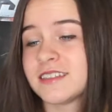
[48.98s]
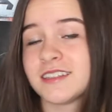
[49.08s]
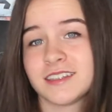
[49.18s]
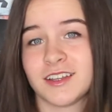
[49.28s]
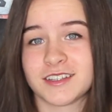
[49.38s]

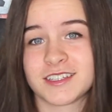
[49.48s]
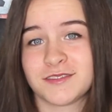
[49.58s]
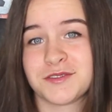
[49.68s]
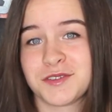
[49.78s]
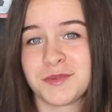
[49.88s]
lost
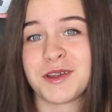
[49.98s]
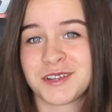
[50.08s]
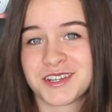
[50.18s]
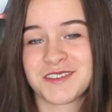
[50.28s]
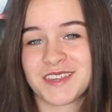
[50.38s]
it for
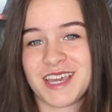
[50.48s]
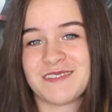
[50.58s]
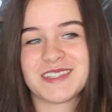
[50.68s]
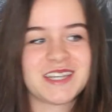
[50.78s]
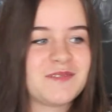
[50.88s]
most of the
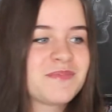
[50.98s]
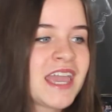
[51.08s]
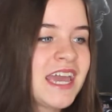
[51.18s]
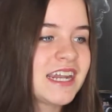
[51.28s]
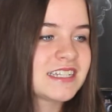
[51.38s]
episode.
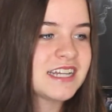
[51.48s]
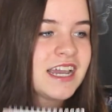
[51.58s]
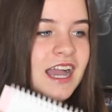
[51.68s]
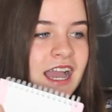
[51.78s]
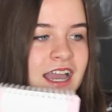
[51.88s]
Now
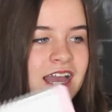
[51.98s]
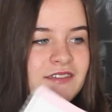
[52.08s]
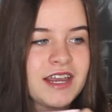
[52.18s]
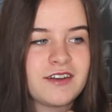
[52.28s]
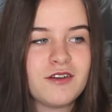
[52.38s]
today I have
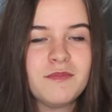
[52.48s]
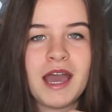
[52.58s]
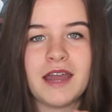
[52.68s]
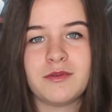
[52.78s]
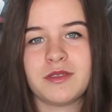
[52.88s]
a
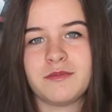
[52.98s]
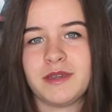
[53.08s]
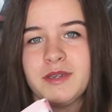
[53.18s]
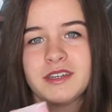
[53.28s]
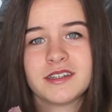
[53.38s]
notepad with
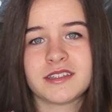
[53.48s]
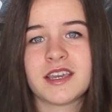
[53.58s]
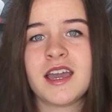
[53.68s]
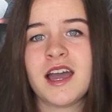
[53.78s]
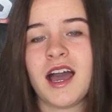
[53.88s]
me because
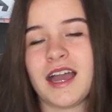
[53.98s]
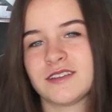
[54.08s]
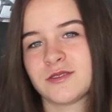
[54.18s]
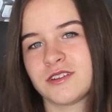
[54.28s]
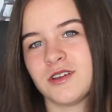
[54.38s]
I
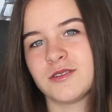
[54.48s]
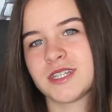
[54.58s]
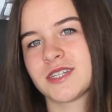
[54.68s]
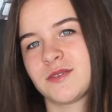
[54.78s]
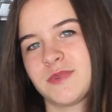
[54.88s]
took notes,
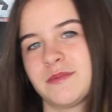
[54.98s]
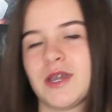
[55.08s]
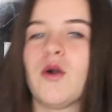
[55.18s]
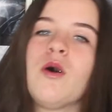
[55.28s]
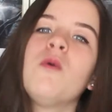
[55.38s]
so I'm going to be
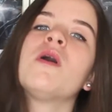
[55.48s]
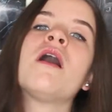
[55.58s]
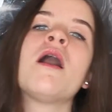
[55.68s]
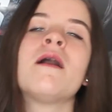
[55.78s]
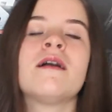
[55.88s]
all
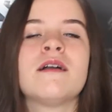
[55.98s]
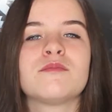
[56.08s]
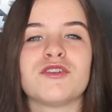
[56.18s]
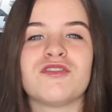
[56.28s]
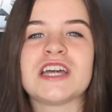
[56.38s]

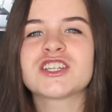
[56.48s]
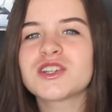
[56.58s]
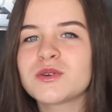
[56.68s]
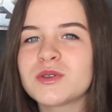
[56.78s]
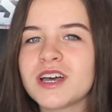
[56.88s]

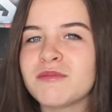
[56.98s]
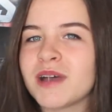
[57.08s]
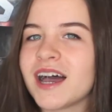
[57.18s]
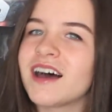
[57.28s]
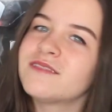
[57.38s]
professional
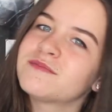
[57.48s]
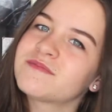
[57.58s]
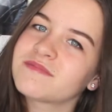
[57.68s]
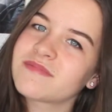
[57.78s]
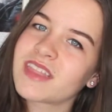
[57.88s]
about
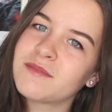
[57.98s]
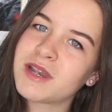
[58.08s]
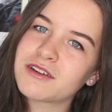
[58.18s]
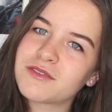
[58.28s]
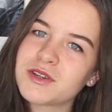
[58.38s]

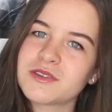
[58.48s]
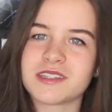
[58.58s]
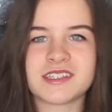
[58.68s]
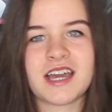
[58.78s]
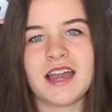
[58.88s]
my review
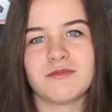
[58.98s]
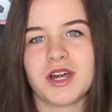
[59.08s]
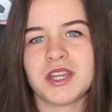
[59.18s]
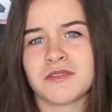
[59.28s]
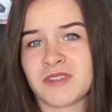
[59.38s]
this time
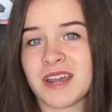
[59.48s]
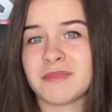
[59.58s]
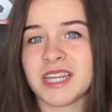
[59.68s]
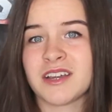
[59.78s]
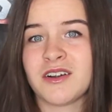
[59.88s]
rather than
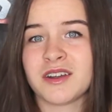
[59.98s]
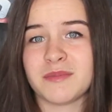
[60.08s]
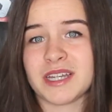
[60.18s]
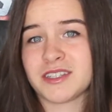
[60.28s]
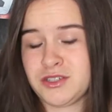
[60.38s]
rambling on
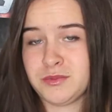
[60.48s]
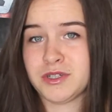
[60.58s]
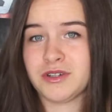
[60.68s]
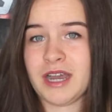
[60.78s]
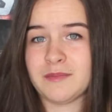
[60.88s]
about stupid
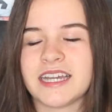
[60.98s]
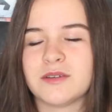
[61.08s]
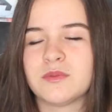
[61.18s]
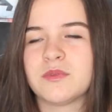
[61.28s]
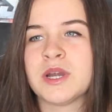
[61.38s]
crap.
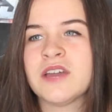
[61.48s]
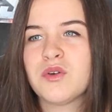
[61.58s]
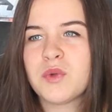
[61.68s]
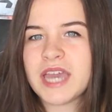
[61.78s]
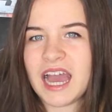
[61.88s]

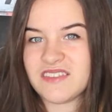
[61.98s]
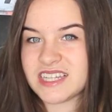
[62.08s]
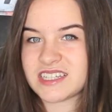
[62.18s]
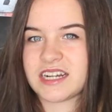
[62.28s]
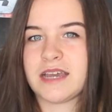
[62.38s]
Whenever we have
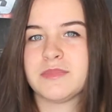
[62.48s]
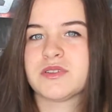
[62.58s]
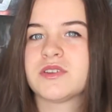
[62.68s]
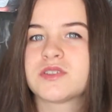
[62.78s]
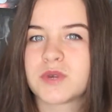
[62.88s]
these kind of
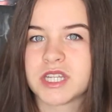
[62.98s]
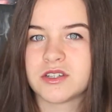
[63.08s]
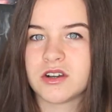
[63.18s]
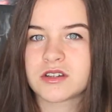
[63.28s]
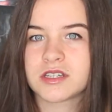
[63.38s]
episodes where the
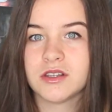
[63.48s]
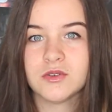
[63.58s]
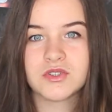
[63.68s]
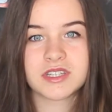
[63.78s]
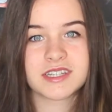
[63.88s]
Doctor loses